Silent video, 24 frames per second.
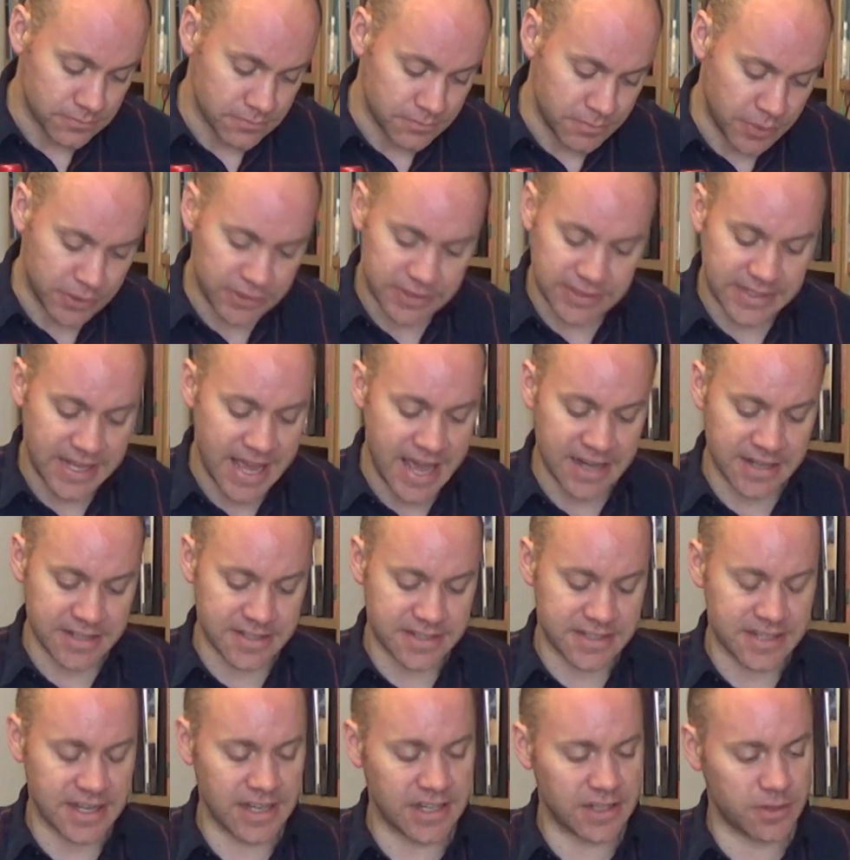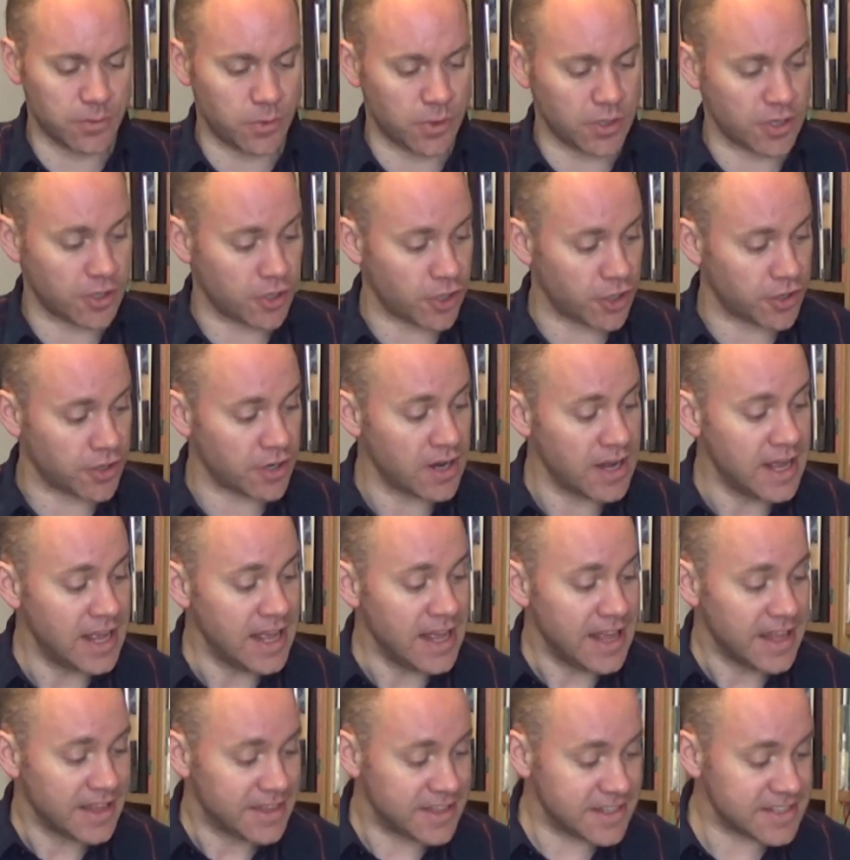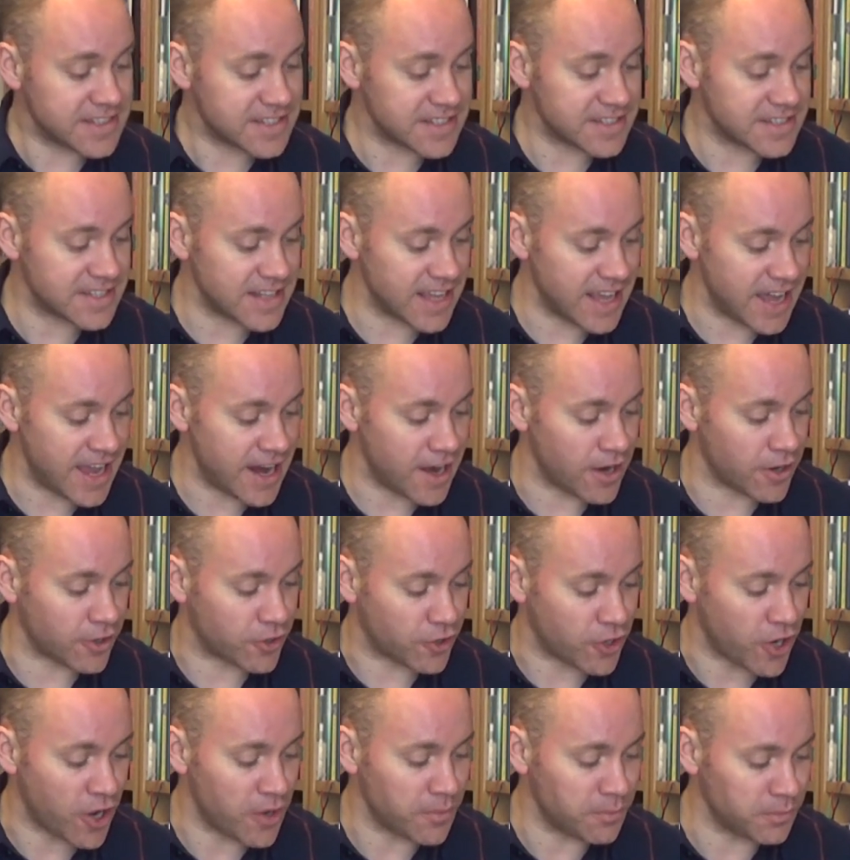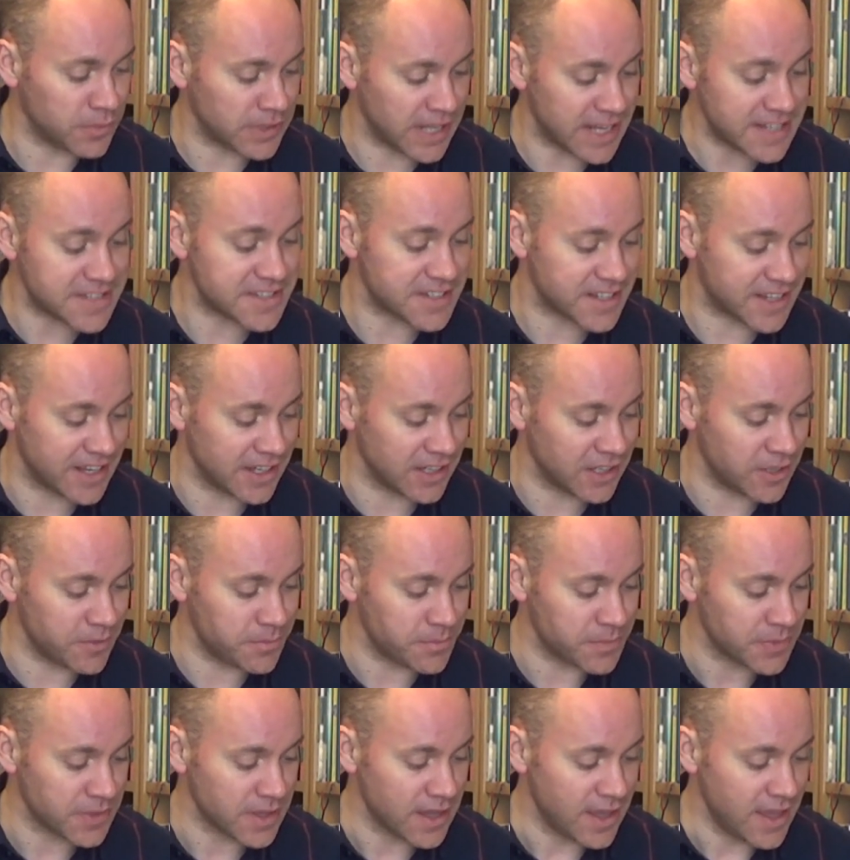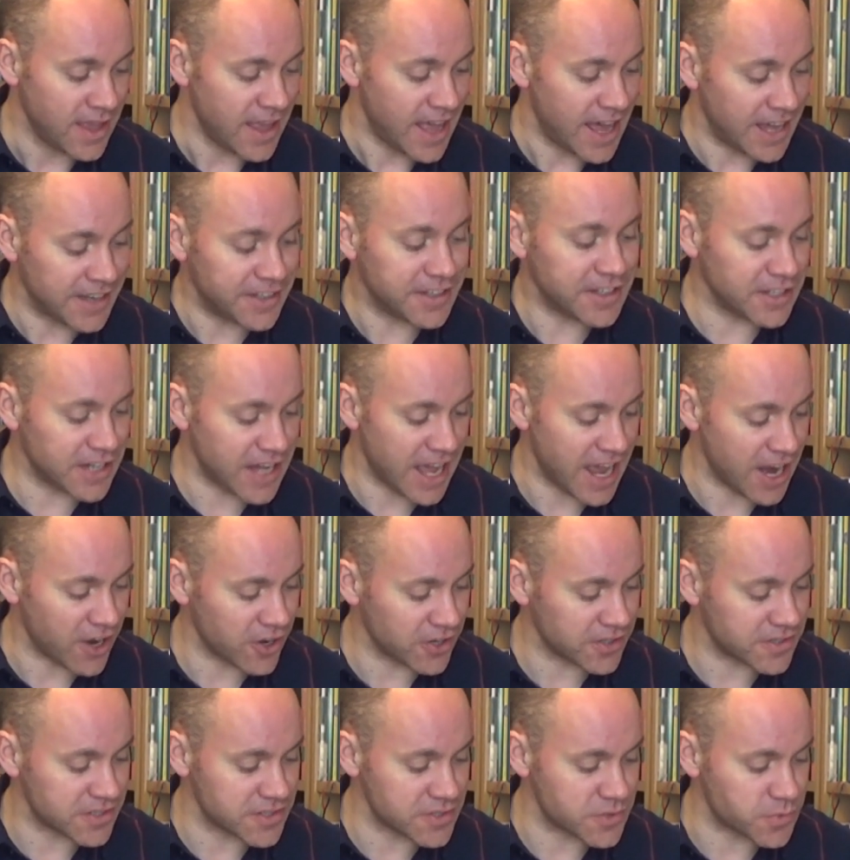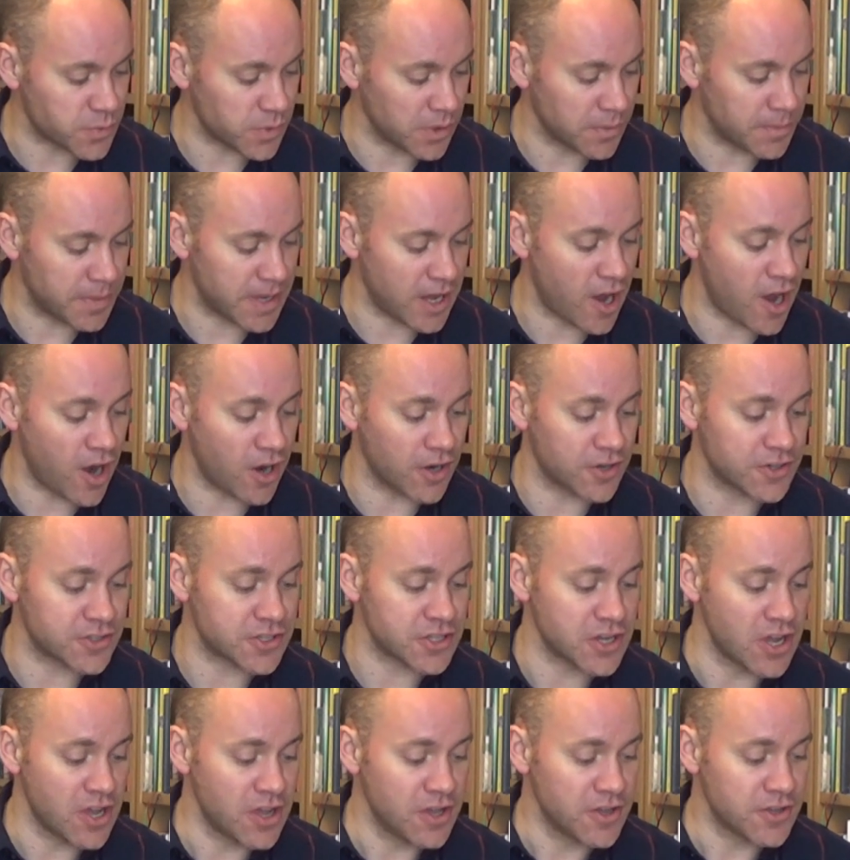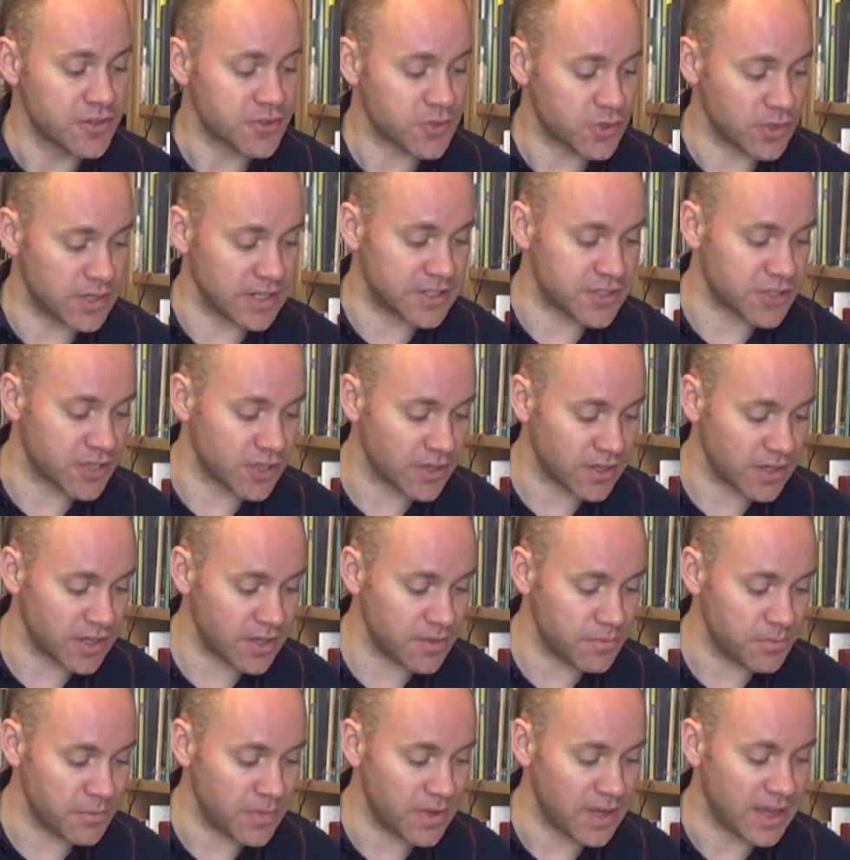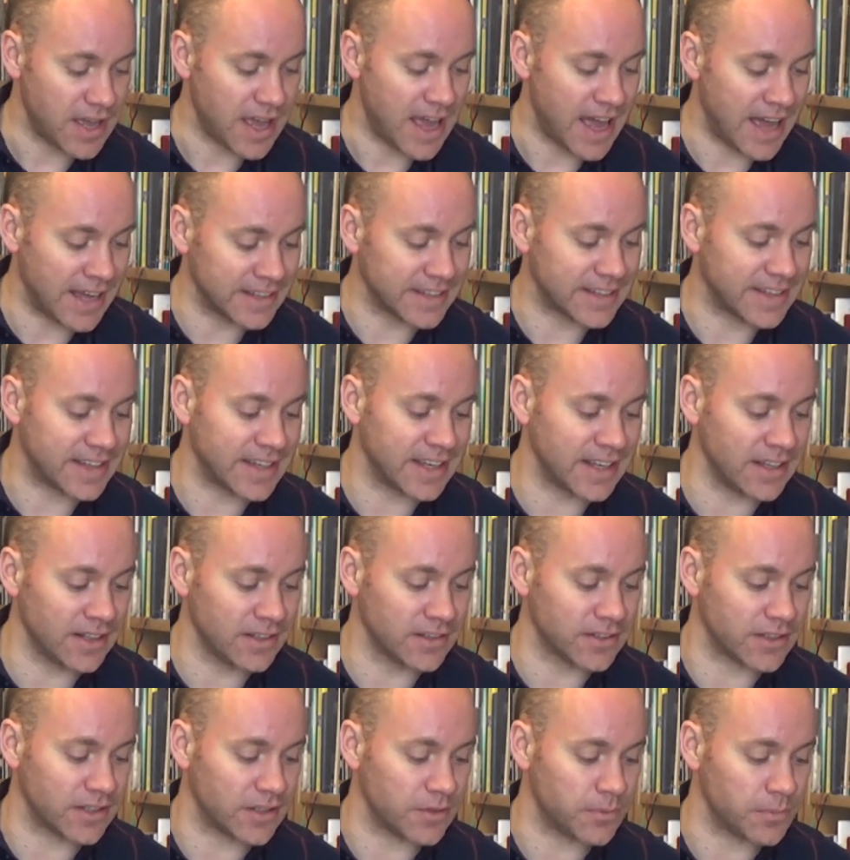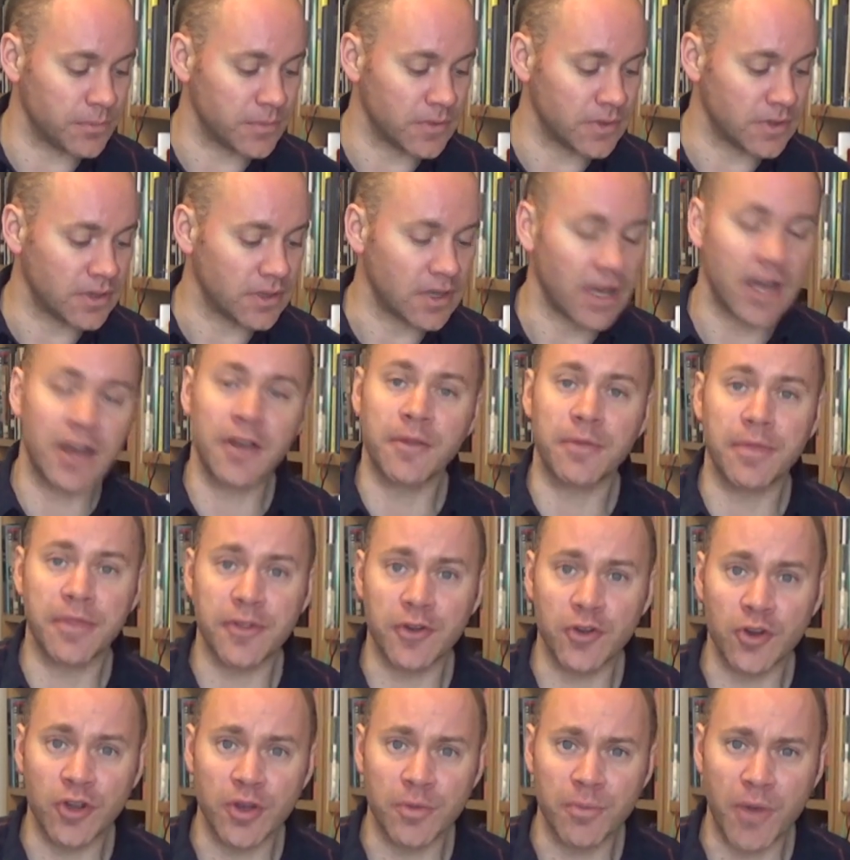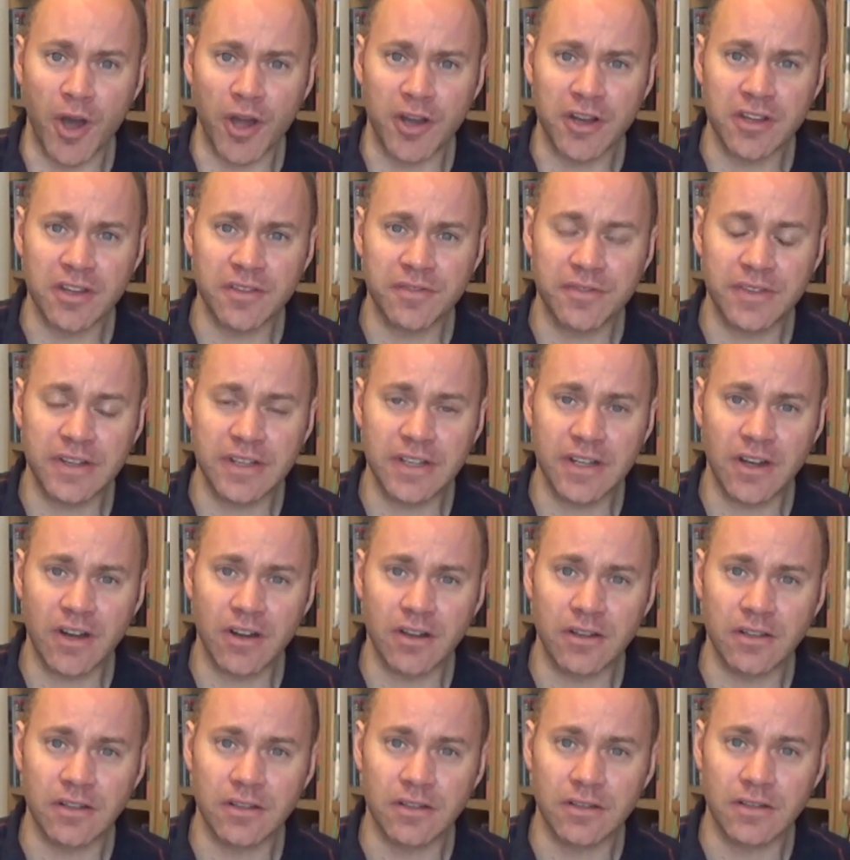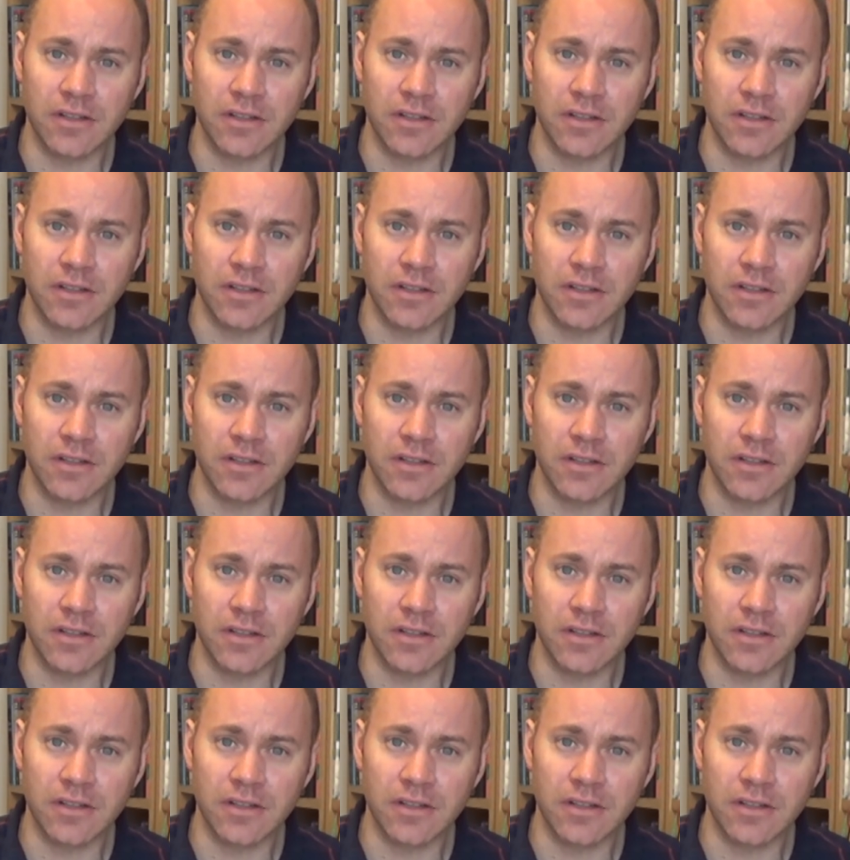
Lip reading: But the tenants said to one another, "This is the heir. Come, let's kill him, and the inheritance will be ours." So they took him and killed him and threw him out of the vineyard.